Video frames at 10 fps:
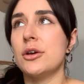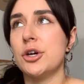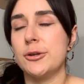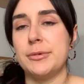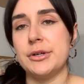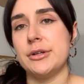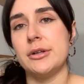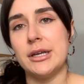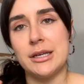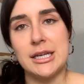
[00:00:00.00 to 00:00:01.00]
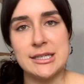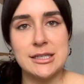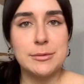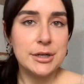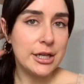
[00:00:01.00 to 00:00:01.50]
Goodwill in East
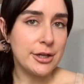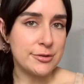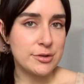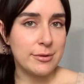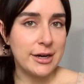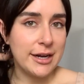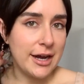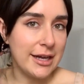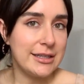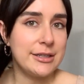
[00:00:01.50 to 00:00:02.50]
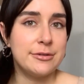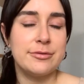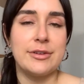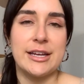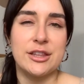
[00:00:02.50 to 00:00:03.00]
Liberty close to where I
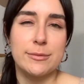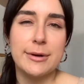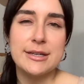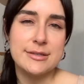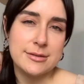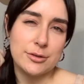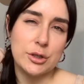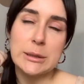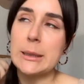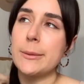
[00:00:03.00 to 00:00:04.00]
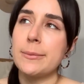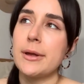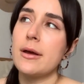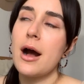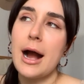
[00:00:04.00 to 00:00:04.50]
live like their prices are a little
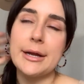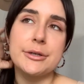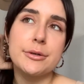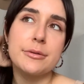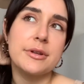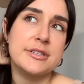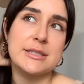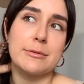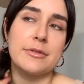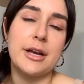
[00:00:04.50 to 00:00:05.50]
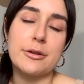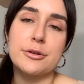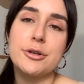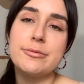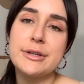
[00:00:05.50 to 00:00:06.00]
bit higher than some of the other
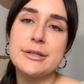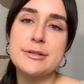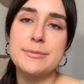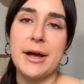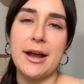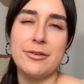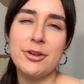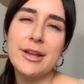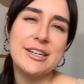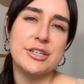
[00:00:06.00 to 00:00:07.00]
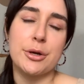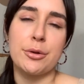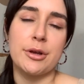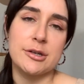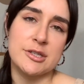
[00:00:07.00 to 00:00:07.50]
Goodwills but I still like to go
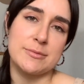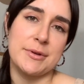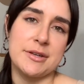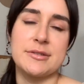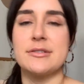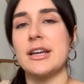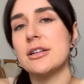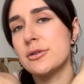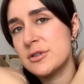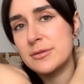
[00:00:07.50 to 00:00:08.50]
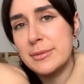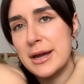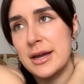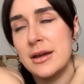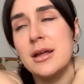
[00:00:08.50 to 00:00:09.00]
there just because it's like close to
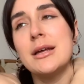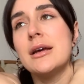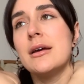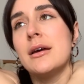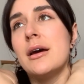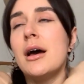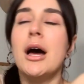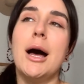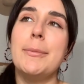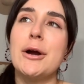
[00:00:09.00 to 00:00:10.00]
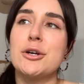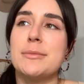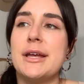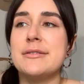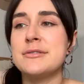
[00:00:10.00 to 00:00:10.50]
my
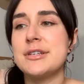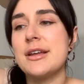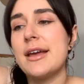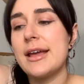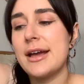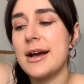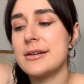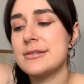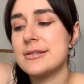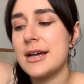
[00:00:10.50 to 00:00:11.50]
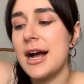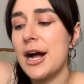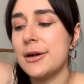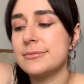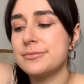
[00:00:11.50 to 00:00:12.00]
apartment and
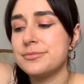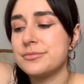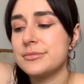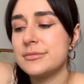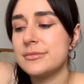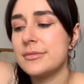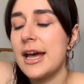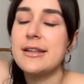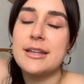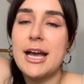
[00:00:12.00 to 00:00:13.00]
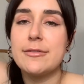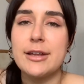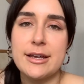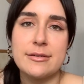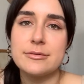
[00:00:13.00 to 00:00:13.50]
um, and they have
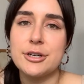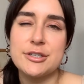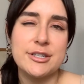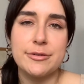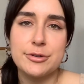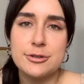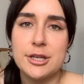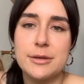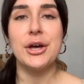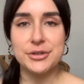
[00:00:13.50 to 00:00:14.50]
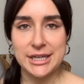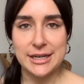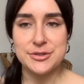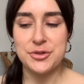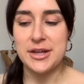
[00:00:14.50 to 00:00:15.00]
like good stuff usually. Okay guys, so